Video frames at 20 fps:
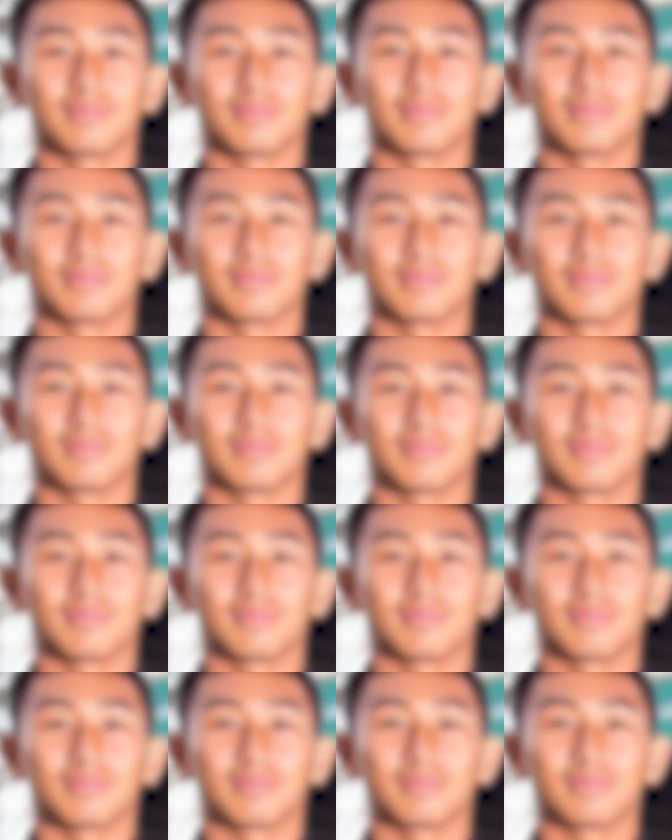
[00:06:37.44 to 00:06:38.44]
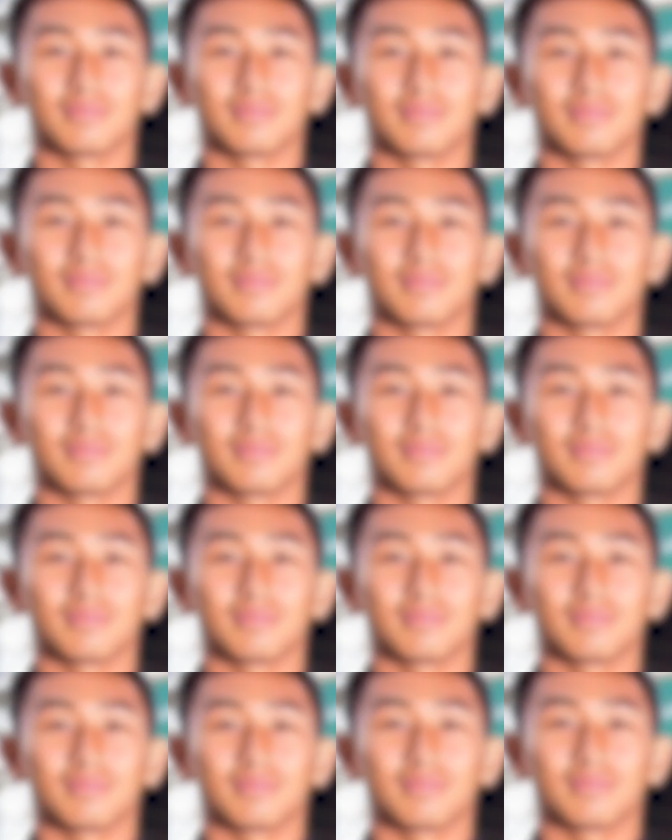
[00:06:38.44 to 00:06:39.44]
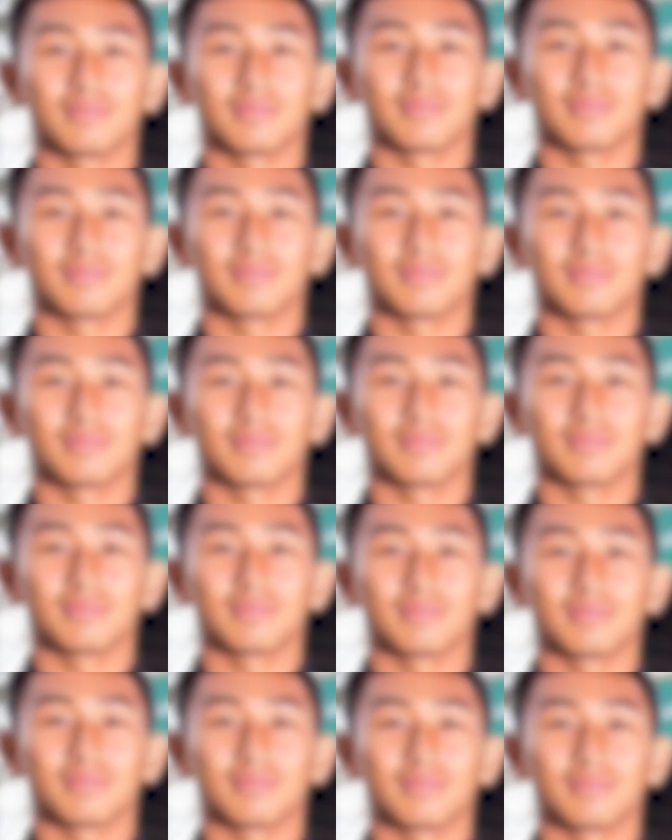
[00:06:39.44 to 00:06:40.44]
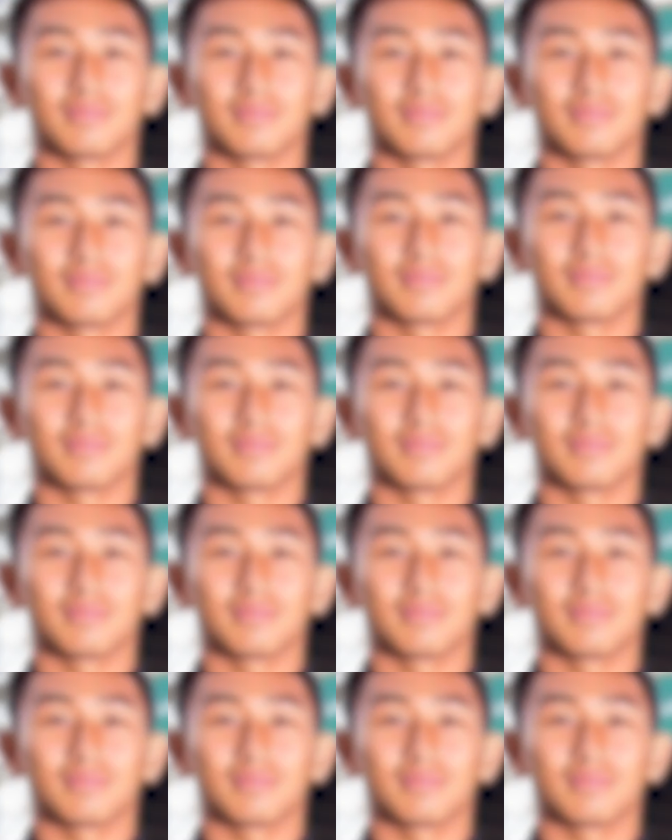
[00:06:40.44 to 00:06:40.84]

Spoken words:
(not speaking)